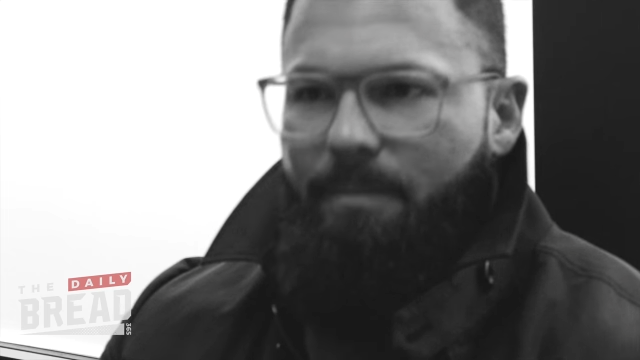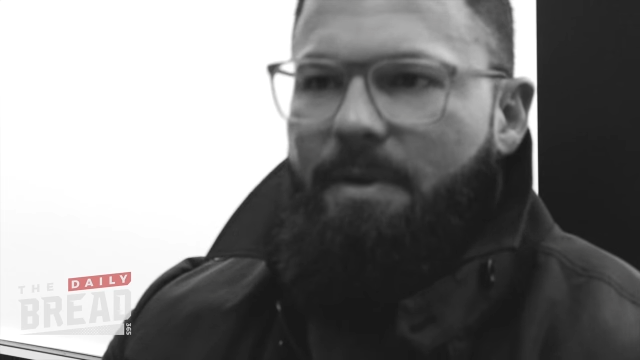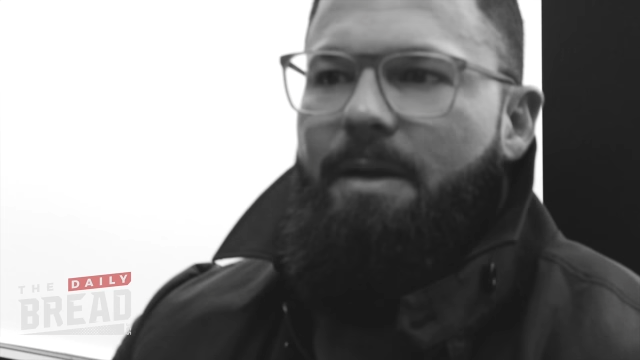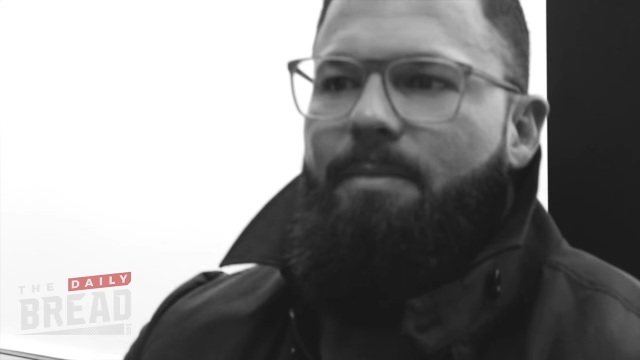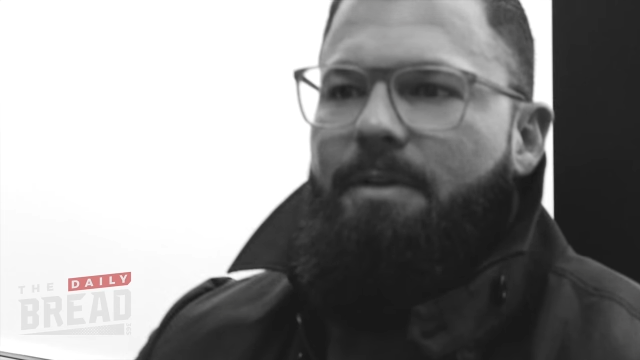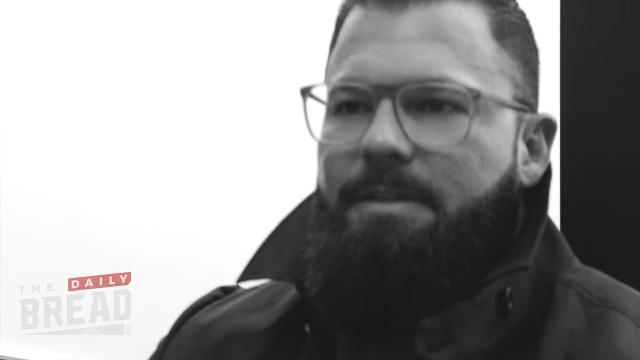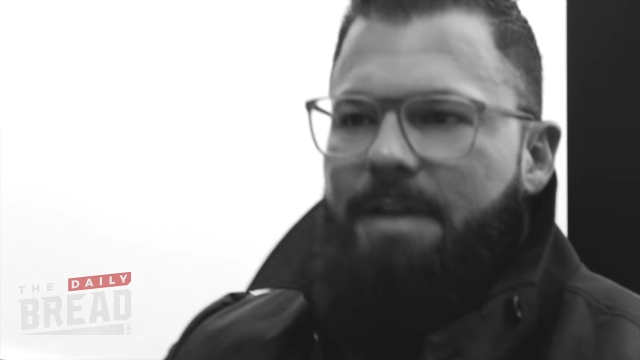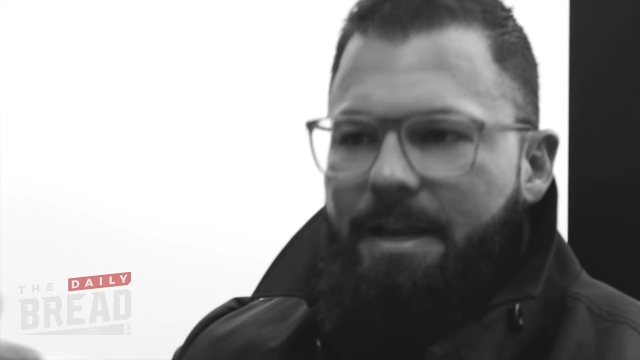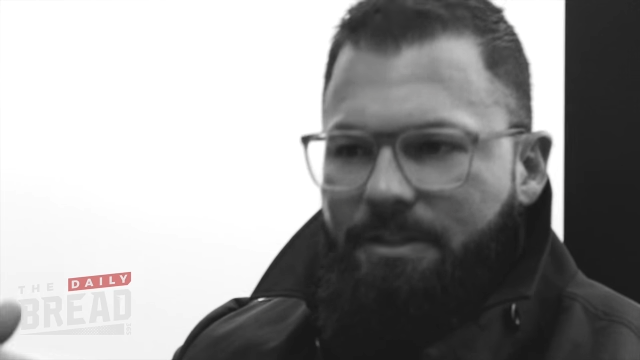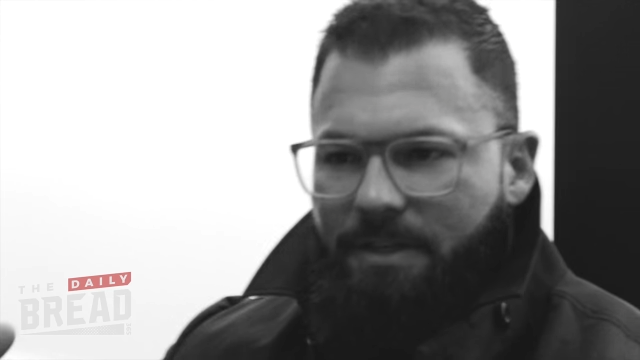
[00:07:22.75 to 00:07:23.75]
and be able to
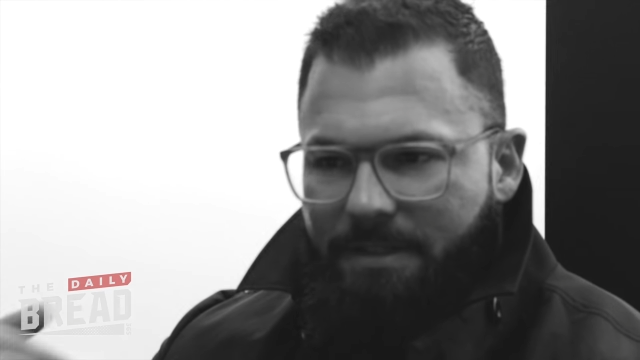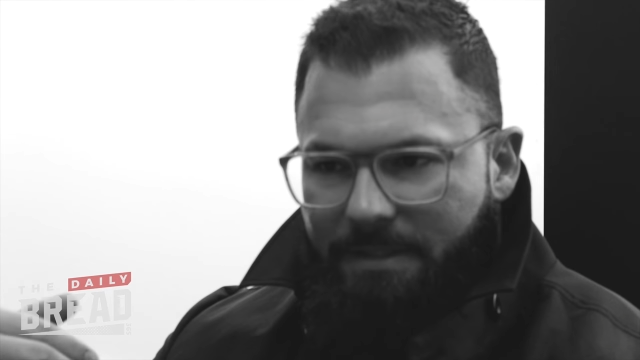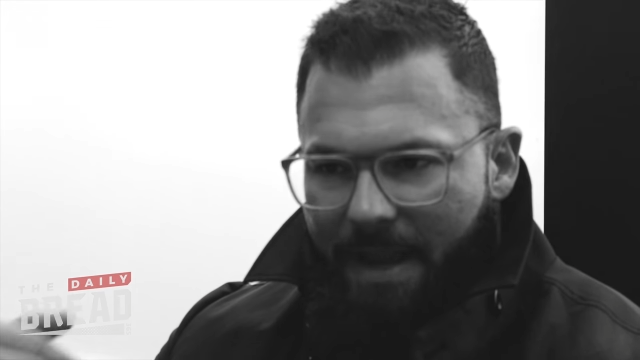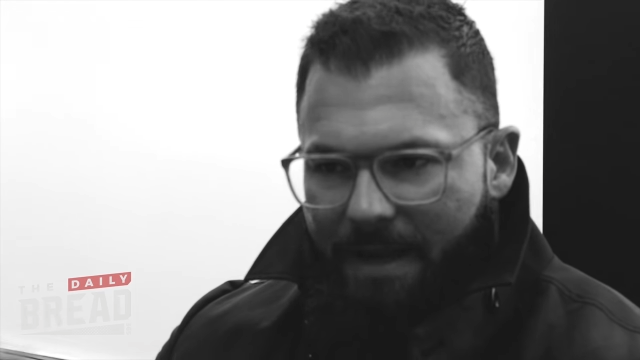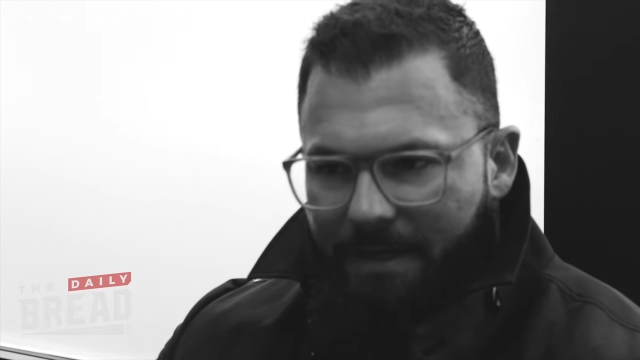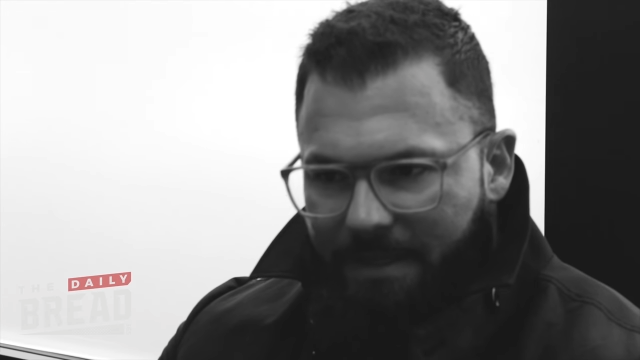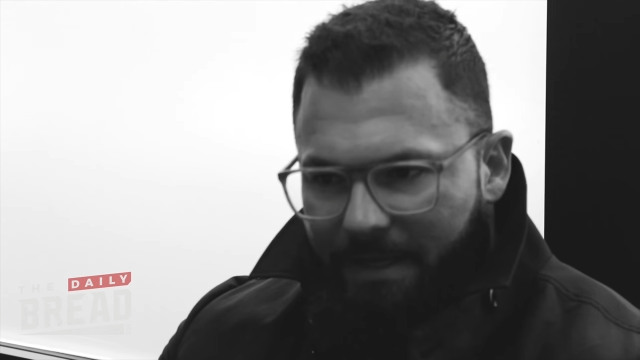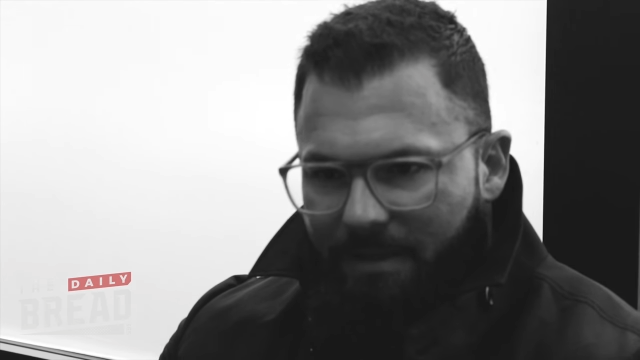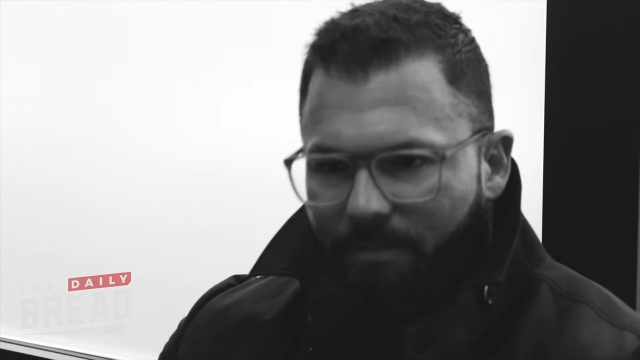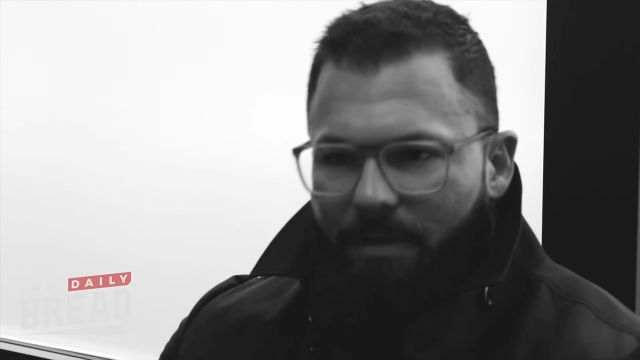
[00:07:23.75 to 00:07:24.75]
digest that and
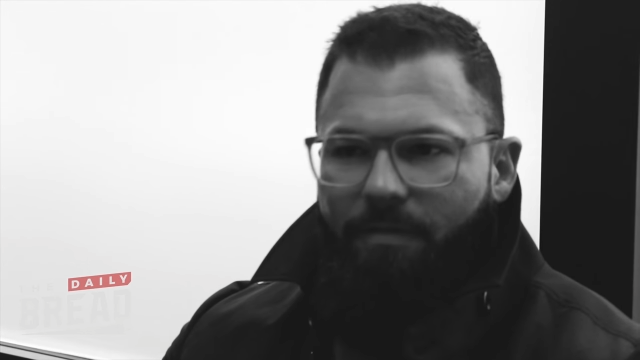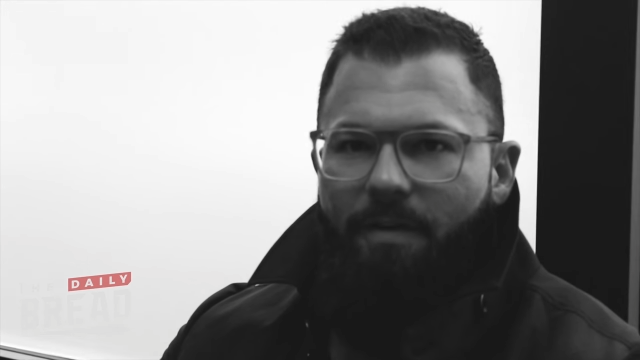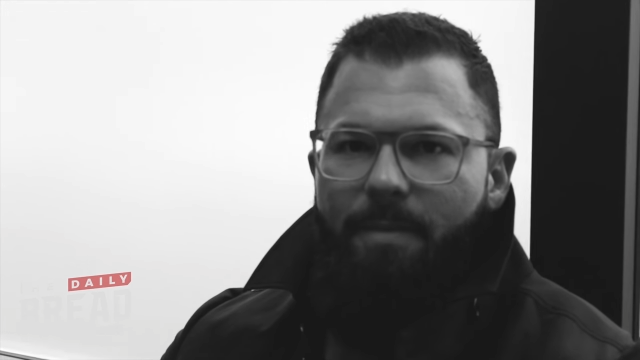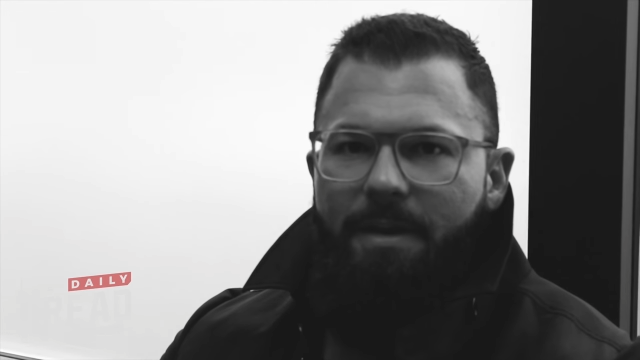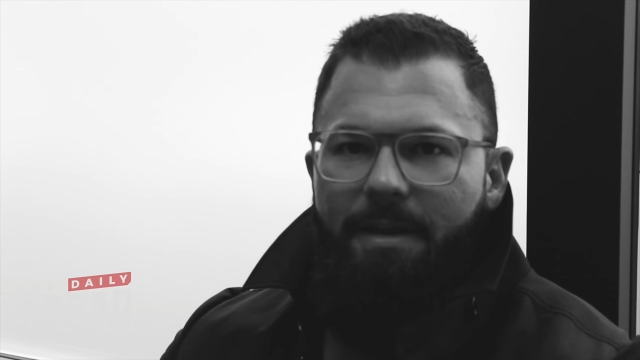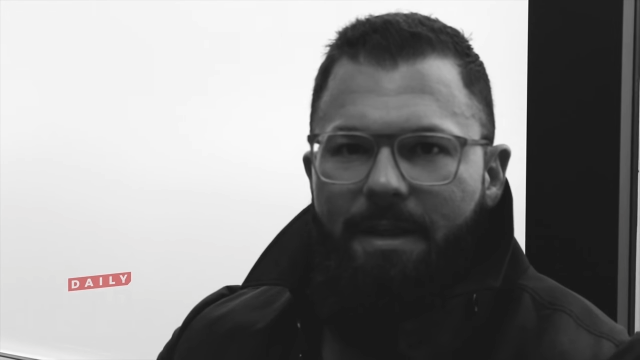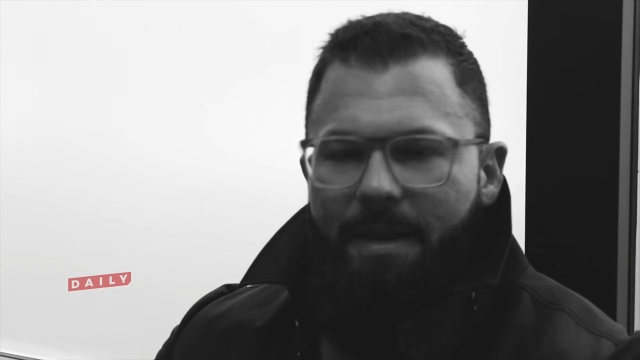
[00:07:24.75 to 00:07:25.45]
take something from it